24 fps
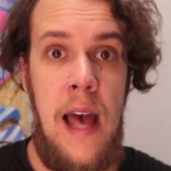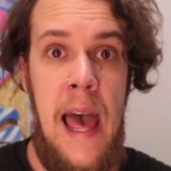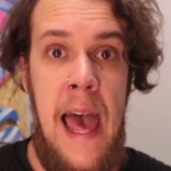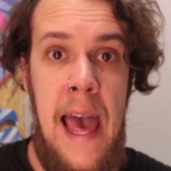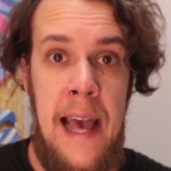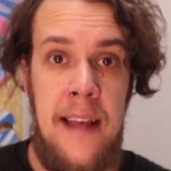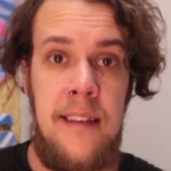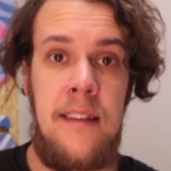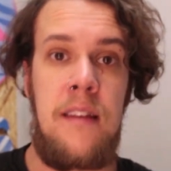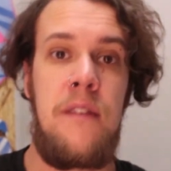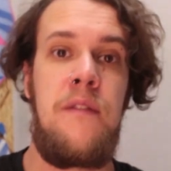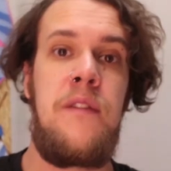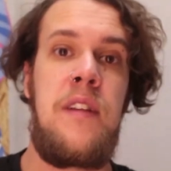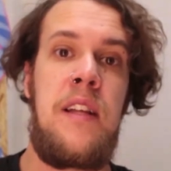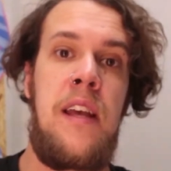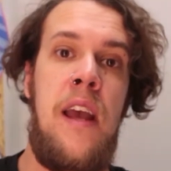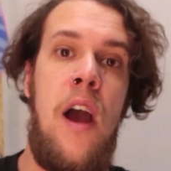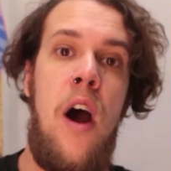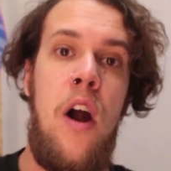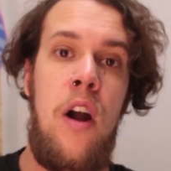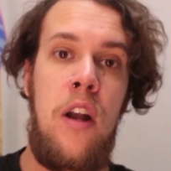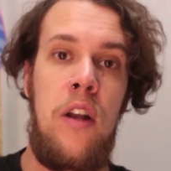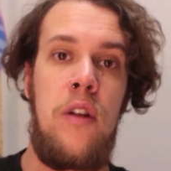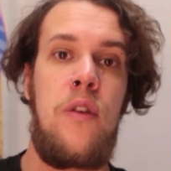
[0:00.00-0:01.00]

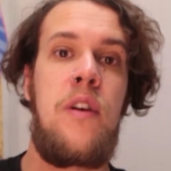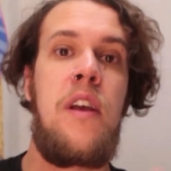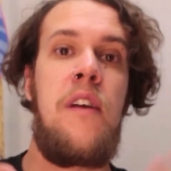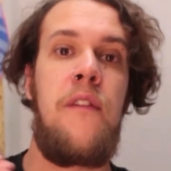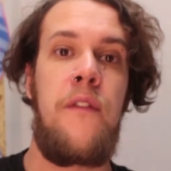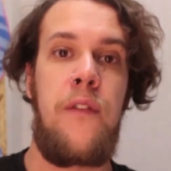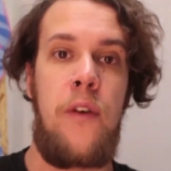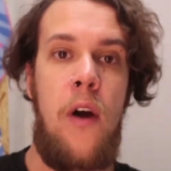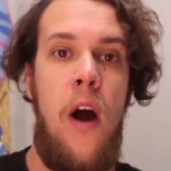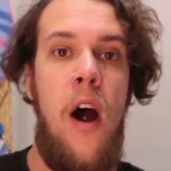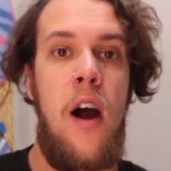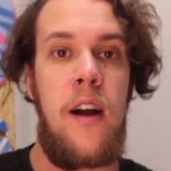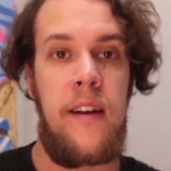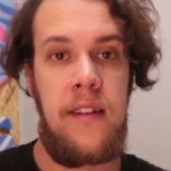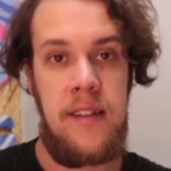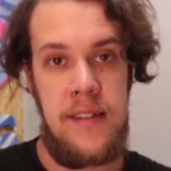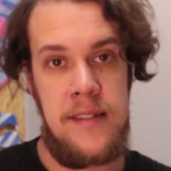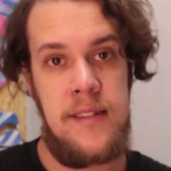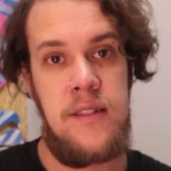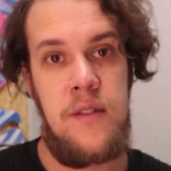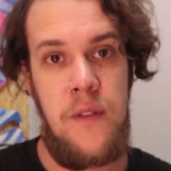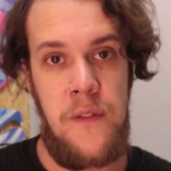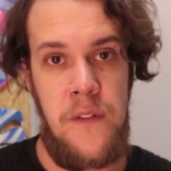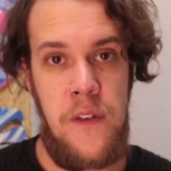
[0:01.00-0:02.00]
actively are looking for
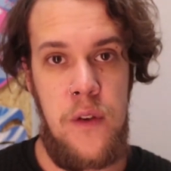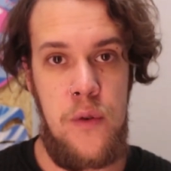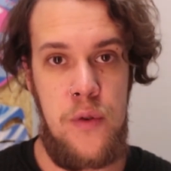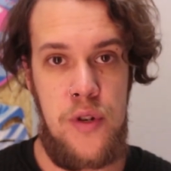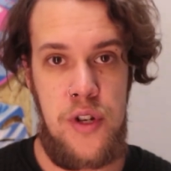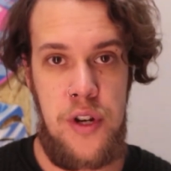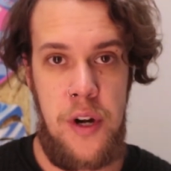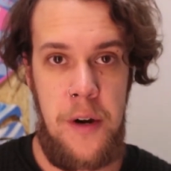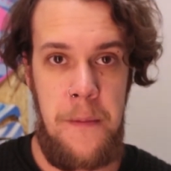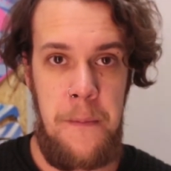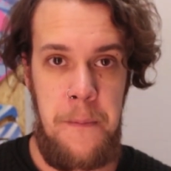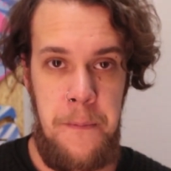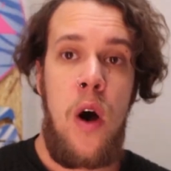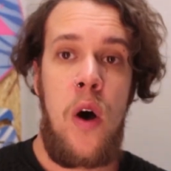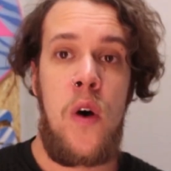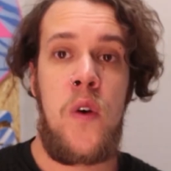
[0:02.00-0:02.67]
artists to feature.